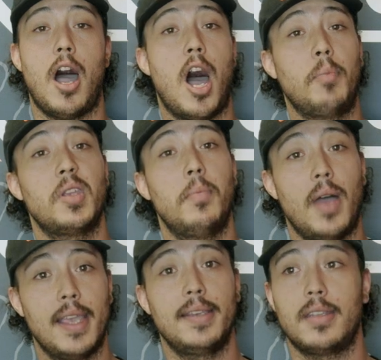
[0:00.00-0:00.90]

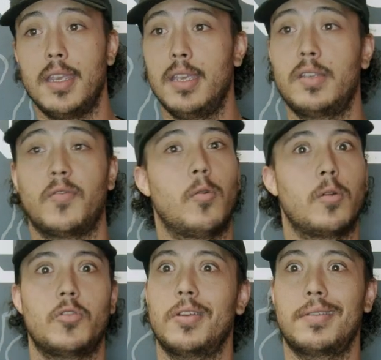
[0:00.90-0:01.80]
optimize these
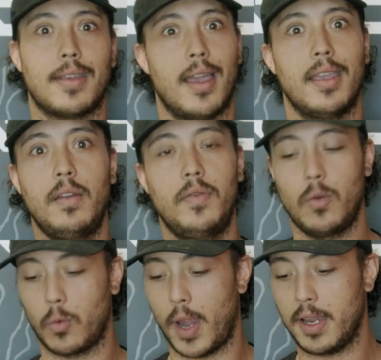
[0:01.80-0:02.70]
for just kind of the
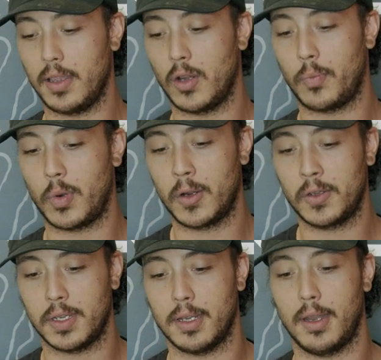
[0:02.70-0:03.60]
regular
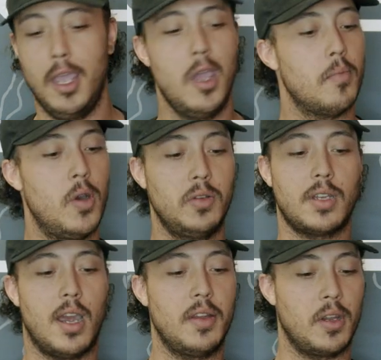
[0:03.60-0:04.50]
person.
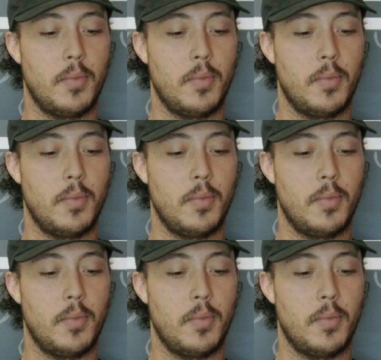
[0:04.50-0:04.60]
Most other